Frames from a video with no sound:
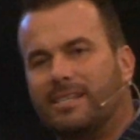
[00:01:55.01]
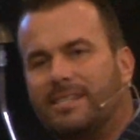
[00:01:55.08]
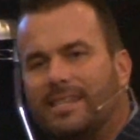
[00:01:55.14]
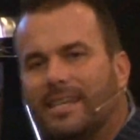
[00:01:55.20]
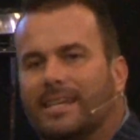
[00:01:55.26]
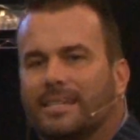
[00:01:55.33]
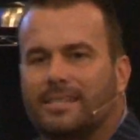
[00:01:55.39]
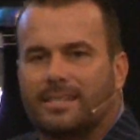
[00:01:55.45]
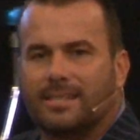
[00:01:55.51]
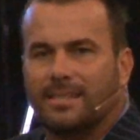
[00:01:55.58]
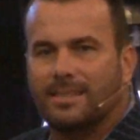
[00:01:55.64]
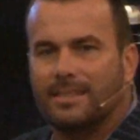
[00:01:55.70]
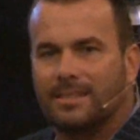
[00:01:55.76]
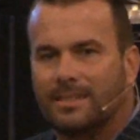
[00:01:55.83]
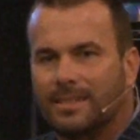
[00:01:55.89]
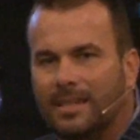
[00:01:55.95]
this.
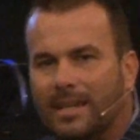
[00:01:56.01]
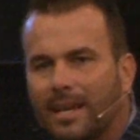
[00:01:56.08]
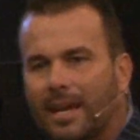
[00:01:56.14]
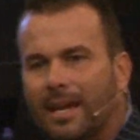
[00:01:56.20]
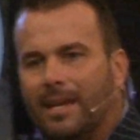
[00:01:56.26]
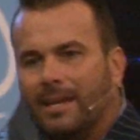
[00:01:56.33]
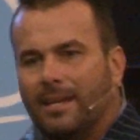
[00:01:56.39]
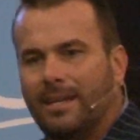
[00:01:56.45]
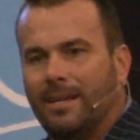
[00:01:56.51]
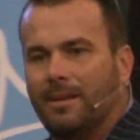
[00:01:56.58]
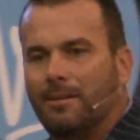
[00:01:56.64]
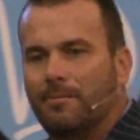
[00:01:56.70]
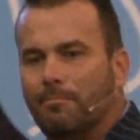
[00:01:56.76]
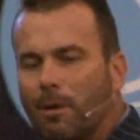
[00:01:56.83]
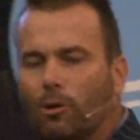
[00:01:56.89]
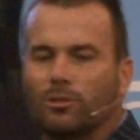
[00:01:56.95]

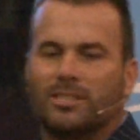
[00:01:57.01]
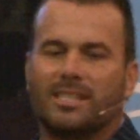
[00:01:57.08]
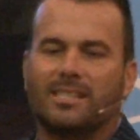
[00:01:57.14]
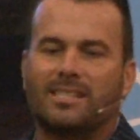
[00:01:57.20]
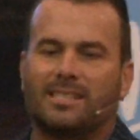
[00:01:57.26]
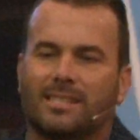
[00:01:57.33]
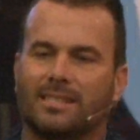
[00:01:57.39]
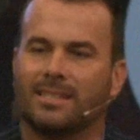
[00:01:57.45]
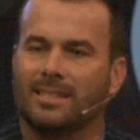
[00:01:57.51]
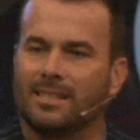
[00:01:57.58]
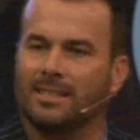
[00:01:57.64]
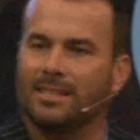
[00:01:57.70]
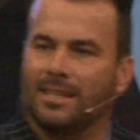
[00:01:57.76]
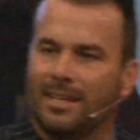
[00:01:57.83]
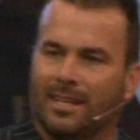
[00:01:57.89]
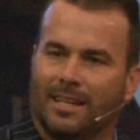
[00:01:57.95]
Moses
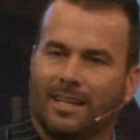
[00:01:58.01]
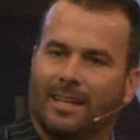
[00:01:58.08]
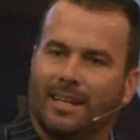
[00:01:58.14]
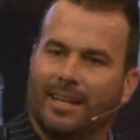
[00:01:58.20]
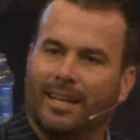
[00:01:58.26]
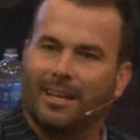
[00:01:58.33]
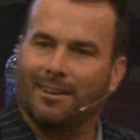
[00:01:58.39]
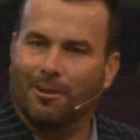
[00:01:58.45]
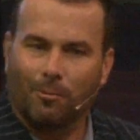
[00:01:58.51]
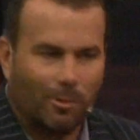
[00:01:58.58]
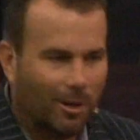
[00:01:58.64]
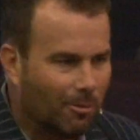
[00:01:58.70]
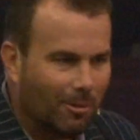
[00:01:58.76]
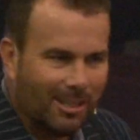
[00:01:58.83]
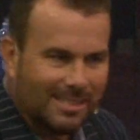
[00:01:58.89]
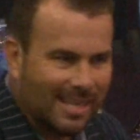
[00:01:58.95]

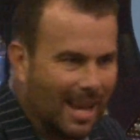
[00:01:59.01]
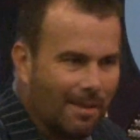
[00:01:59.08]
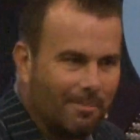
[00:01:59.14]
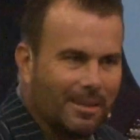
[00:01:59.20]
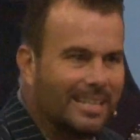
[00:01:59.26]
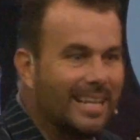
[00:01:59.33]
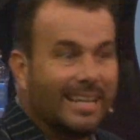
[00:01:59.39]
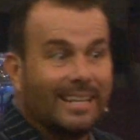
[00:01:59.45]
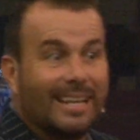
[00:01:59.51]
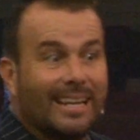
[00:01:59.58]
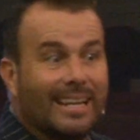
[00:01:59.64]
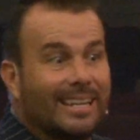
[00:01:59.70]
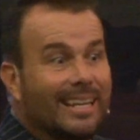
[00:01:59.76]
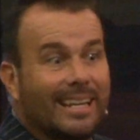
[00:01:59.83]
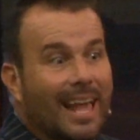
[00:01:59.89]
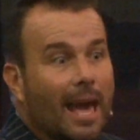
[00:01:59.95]
went one time, it
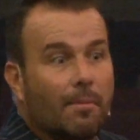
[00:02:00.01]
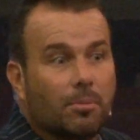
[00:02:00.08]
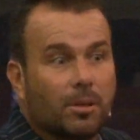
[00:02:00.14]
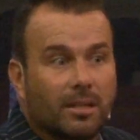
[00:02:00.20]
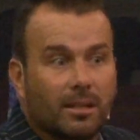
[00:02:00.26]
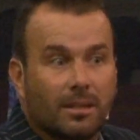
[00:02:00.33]
didn't happen.